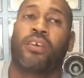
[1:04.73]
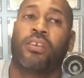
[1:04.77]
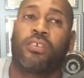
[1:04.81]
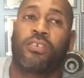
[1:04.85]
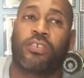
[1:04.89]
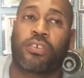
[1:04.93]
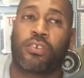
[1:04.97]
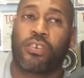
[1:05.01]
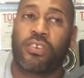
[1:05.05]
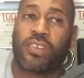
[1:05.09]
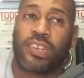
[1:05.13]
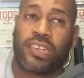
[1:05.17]

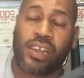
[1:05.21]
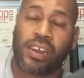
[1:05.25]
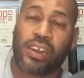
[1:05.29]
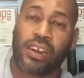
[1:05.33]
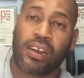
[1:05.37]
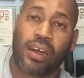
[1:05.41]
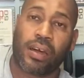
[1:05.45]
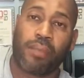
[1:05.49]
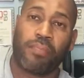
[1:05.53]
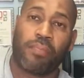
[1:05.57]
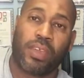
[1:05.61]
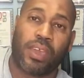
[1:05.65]
So you set
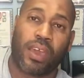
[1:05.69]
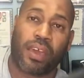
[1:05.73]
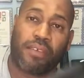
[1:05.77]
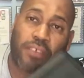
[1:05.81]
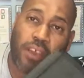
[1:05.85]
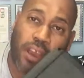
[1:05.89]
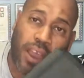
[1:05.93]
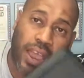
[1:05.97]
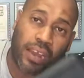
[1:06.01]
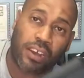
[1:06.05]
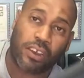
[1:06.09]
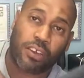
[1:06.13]
it up, you have
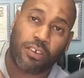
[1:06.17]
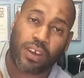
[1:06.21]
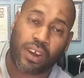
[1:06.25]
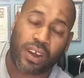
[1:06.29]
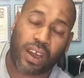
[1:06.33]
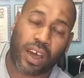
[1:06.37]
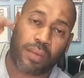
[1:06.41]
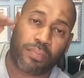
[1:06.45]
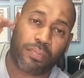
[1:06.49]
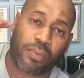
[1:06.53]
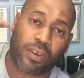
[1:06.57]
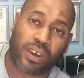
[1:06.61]
your head
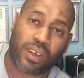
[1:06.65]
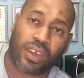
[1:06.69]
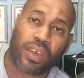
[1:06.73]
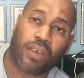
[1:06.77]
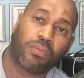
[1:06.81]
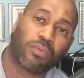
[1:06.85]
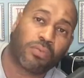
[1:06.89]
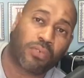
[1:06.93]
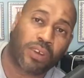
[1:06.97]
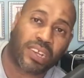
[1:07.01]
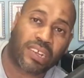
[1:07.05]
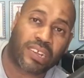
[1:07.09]
unit output, it
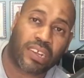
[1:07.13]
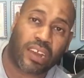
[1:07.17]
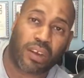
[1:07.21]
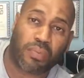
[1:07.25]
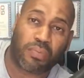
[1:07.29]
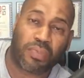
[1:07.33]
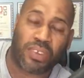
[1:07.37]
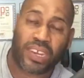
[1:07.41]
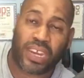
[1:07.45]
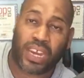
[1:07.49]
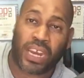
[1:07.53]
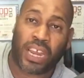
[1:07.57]
comes with a
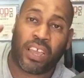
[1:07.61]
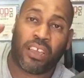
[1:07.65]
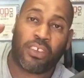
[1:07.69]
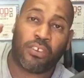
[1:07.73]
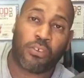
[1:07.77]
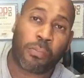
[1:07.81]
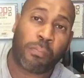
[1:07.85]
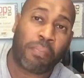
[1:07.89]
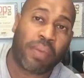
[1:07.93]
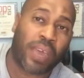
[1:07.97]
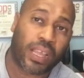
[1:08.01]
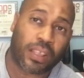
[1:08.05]
setup CD,
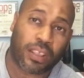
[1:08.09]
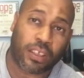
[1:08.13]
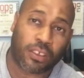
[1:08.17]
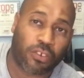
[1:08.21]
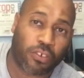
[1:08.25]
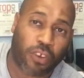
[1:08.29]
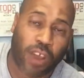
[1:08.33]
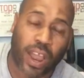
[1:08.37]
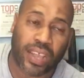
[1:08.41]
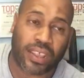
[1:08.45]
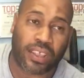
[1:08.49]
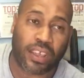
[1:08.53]
you pick the
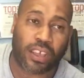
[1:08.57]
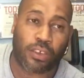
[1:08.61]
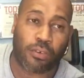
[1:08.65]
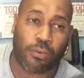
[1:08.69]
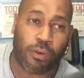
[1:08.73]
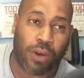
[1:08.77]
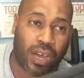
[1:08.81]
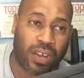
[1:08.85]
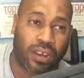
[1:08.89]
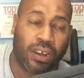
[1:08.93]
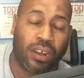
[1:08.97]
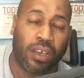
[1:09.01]
track that you
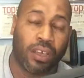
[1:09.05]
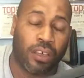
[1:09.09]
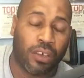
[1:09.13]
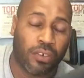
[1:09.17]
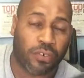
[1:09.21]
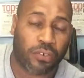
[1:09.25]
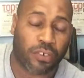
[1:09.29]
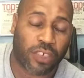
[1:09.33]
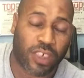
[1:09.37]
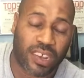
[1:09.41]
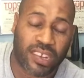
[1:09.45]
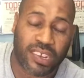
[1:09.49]
want.
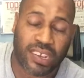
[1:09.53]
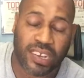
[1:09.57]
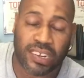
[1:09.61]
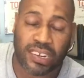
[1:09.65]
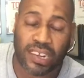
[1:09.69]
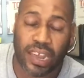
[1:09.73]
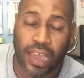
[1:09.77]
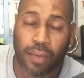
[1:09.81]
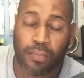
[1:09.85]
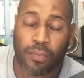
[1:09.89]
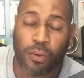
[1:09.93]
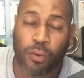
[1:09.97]
For this
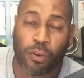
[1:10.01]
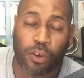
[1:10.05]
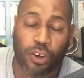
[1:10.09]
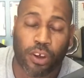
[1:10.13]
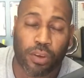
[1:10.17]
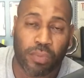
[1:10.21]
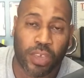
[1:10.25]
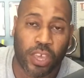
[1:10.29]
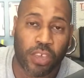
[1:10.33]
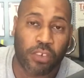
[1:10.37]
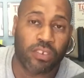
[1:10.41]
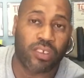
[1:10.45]
example, we're
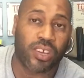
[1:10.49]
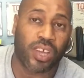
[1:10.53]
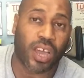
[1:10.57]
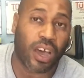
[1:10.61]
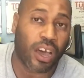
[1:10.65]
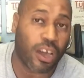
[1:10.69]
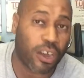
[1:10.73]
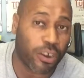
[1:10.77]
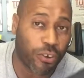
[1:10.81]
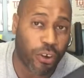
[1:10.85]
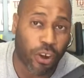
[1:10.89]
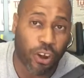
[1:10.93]
going to be using
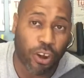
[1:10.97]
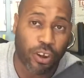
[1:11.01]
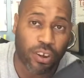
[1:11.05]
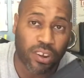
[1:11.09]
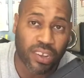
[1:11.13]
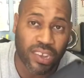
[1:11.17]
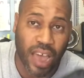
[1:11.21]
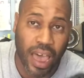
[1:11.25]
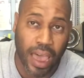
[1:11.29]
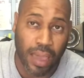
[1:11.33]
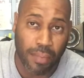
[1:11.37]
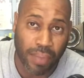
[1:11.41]
100
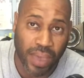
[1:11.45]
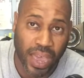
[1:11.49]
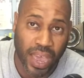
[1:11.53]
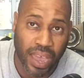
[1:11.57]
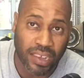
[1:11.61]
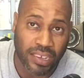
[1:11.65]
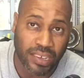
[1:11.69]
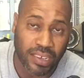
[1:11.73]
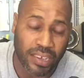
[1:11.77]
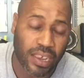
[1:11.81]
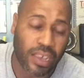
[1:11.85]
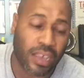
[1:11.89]
Hertz high
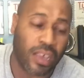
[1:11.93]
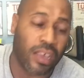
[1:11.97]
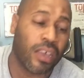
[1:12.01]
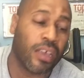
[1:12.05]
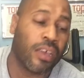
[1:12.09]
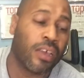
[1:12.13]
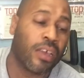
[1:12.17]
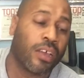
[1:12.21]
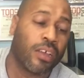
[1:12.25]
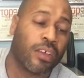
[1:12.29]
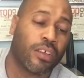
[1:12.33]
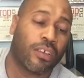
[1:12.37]
pass.
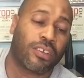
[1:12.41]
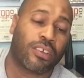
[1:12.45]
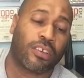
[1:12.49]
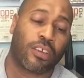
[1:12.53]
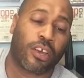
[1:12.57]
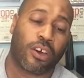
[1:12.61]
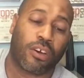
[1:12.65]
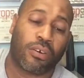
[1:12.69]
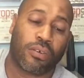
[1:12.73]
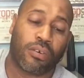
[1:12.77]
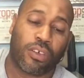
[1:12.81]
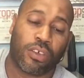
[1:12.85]

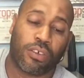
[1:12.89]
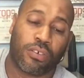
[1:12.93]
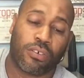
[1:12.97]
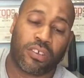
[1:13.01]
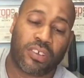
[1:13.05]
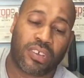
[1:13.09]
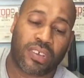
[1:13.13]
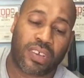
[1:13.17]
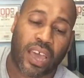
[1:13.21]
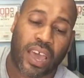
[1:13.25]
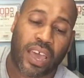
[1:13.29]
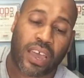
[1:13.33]
So you
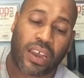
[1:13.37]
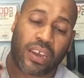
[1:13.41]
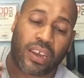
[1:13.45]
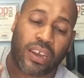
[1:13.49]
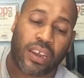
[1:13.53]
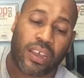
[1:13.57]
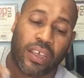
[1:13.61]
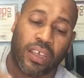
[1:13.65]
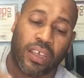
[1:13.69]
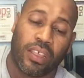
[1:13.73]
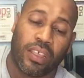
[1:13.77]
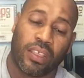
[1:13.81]
set
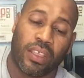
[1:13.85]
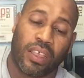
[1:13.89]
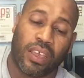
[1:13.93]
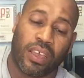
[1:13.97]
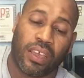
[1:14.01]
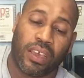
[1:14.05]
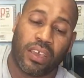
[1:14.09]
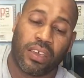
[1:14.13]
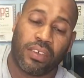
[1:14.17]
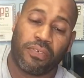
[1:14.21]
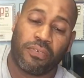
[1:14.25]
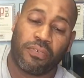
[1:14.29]

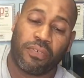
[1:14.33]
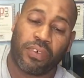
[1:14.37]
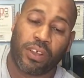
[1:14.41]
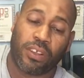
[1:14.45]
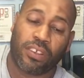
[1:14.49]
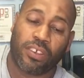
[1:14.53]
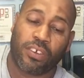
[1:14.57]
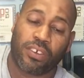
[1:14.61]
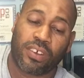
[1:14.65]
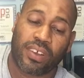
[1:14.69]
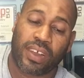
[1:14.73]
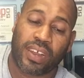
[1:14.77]
the
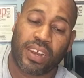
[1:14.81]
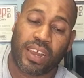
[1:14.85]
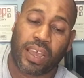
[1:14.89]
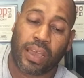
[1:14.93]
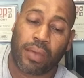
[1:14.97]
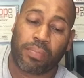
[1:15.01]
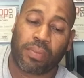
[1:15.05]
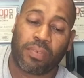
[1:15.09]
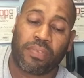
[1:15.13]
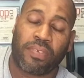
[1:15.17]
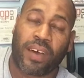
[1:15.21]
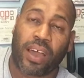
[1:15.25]
filters on the
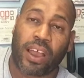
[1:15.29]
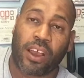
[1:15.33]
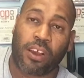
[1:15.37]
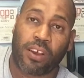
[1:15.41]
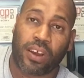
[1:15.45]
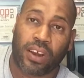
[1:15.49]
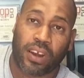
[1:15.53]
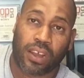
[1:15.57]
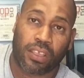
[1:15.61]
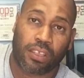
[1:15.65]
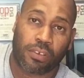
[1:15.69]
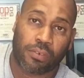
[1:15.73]
amplifier
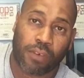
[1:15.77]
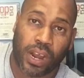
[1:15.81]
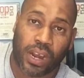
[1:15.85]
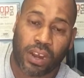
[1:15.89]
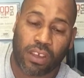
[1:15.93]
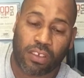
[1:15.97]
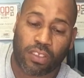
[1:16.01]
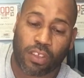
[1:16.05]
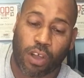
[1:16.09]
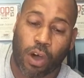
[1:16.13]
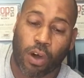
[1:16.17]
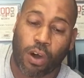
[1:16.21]
and on the
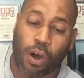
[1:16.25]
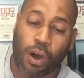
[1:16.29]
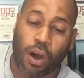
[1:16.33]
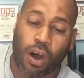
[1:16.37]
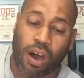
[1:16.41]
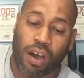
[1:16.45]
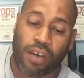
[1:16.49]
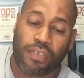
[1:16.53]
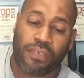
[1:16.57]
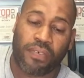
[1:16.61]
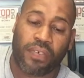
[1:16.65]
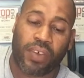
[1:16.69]
radio to
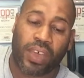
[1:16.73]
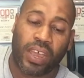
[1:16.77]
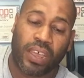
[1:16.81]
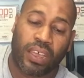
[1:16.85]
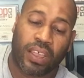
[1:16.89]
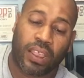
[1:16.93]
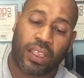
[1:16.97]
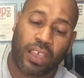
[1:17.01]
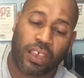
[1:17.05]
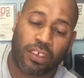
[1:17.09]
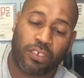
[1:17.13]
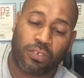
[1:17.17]
off.
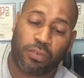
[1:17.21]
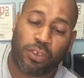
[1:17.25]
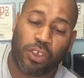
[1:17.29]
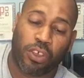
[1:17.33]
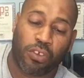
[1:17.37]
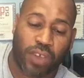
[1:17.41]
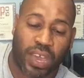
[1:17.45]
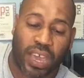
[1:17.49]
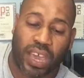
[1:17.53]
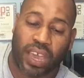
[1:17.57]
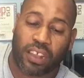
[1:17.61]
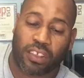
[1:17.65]
This one,
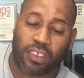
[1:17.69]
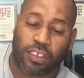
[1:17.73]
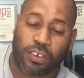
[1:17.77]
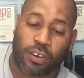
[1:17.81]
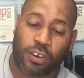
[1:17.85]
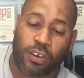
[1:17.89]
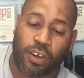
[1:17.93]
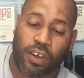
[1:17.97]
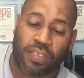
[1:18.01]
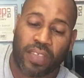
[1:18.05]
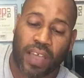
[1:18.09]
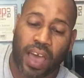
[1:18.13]
you can't
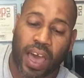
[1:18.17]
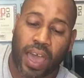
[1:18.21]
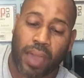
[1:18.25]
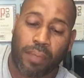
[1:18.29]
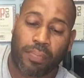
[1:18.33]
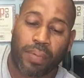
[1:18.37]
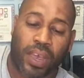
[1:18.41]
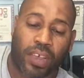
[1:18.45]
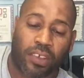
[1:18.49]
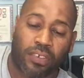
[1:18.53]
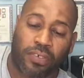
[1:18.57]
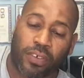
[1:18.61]
turn off the high
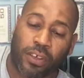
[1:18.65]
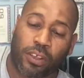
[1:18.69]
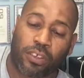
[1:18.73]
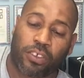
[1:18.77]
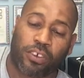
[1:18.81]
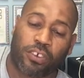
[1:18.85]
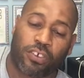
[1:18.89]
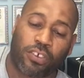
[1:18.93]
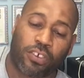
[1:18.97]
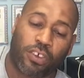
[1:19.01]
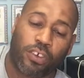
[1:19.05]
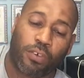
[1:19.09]
pass
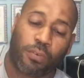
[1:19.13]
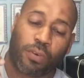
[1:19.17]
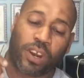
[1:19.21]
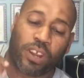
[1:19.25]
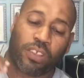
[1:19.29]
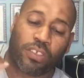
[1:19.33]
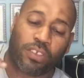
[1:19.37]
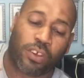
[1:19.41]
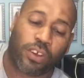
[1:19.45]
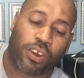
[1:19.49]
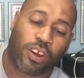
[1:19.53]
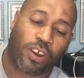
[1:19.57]
filter, so you
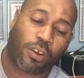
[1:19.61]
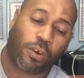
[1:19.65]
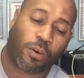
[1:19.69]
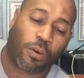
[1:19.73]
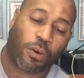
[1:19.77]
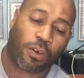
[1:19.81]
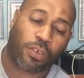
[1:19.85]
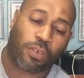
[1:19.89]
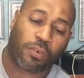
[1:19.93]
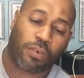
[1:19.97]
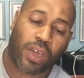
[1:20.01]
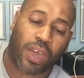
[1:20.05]
want to turn it
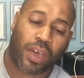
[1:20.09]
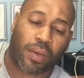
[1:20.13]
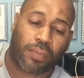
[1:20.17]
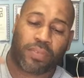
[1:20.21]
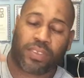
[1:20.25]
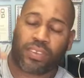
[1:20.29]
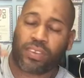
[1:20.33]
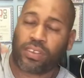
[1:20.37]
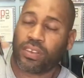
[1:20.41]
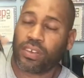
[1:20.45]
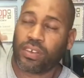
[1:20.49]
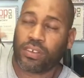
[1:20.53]
all the way
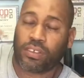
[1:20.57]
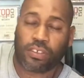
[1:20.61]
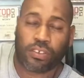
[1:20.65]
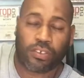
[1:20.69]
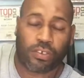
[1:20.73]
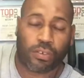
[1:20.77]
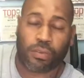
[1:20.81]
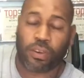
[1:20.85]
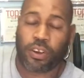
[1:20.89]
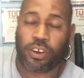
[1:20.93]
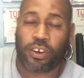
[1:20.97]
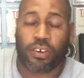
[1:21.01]
up to
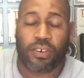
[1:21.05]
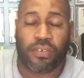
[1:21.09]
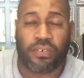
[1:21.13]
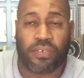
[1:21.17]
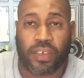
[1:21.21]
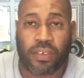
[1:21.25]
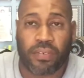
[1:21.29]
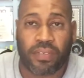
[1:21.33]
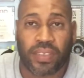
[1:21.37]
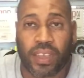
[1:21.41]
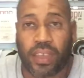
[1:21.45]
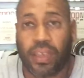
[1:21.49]

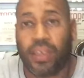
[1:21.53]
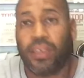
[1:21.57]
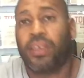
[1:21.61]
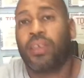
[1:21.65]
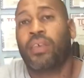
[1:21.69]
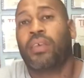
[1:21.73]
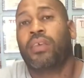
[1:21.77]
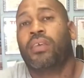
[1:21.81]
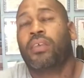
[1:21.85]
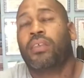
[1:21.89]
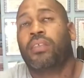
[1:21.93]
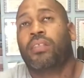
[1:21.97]
250,
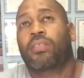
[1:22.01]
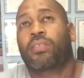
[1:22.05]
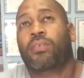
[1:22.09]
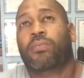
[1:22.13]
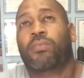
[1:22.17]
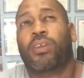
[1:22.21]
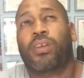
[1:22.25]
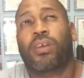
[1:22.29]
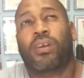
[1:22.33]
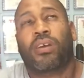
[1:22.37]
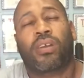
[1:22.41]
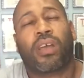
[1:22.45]

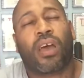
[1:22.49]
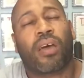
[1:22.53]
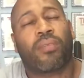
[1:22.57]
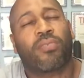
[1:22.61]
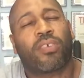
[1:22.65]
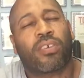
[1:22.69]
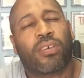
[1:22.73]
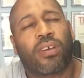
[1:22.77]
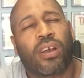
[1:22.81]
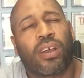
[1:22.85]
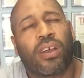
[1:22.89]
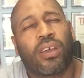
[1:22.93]
300, I'm
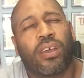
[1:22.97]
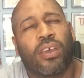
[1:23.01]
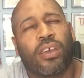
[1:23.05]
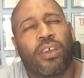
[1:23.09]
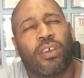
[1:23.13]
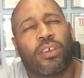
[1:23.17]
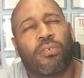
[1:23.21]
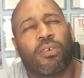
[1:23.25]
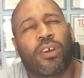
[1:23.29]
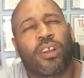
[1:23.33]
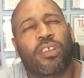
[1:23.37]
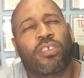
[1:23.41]
sorry,
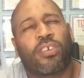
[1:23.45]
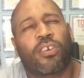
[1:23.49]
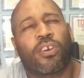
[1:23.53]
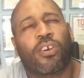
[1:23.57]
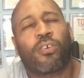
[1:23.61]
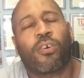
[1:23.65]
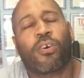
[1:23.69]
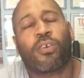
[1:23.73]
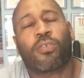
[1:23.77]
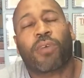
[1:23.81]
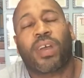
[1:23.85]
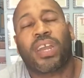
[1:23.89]
you want to
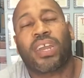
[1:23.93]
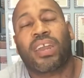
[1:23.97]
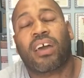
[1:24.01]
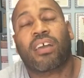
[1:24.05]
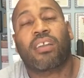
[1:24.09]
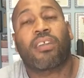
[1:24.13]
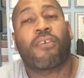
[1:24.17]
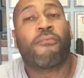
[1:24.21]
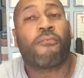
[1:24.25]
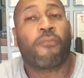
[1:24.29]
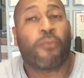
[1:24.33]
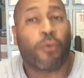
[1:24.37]
turn it all the way
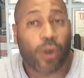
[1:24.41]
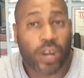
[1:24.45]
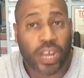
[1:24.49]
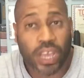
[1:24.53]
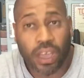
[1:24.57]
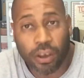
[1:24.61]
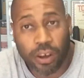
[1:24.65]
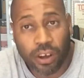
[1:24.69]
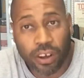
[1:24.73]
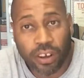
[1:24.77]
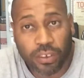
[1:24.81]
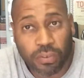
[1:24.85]
down to 40
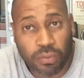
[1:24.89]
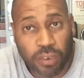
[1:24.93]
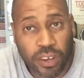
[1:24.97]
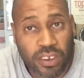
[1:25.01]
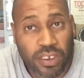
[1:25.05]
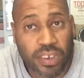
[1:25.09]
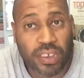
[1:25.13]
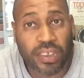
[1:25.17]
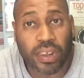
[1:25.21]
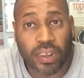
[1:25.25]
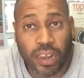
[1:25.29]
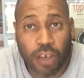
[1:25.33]
Hertz,
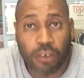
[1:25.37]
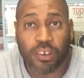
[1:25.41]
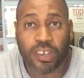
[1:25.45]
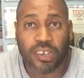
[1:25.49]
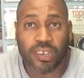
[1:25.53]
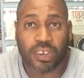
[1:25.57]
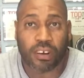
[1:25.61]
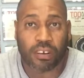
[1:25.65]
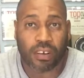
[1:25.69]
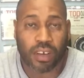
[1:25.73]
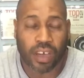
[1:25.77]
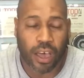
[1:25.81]
which is the
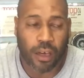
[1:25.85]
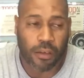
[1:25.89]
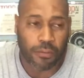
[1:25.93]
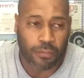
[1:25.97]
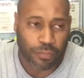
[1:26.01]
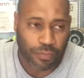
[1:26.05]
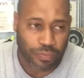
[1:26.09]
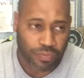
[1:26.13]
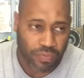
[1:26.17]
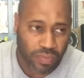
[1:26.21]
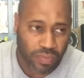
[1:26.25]
lowest it'll go.